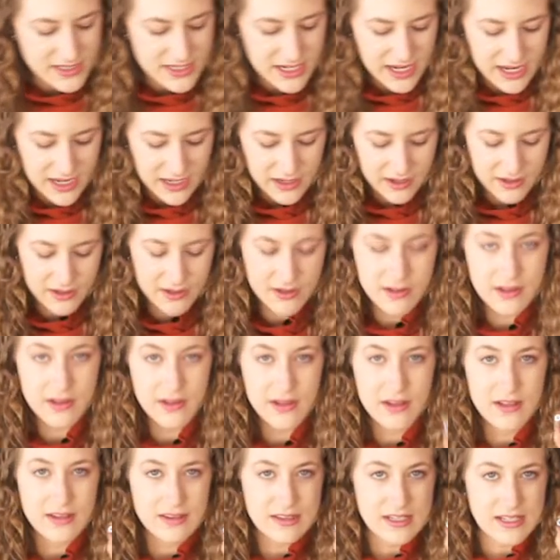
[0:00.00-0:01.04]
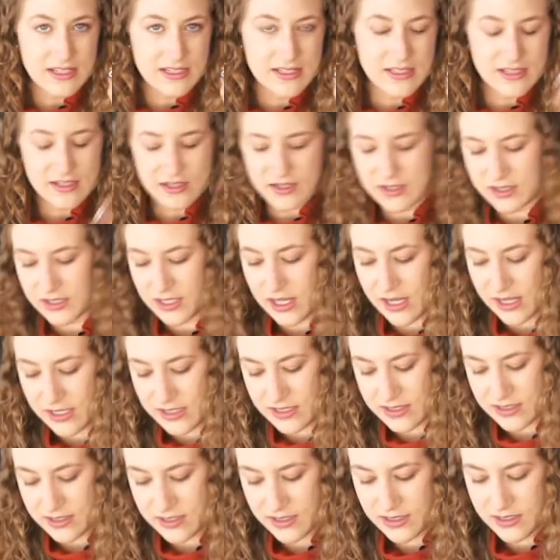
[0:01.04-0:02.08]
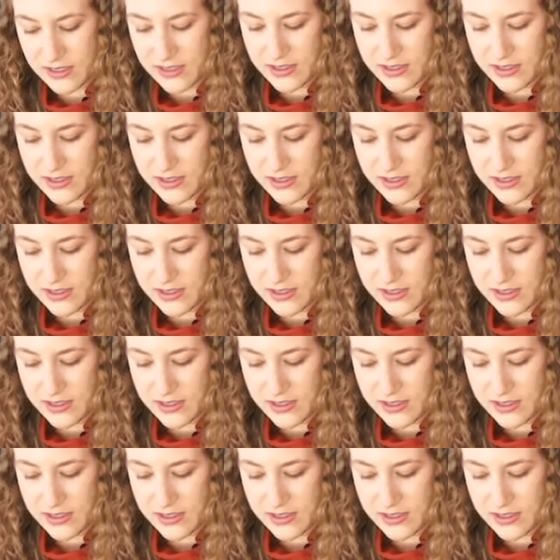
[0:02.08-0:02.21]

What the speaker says: take these little nuts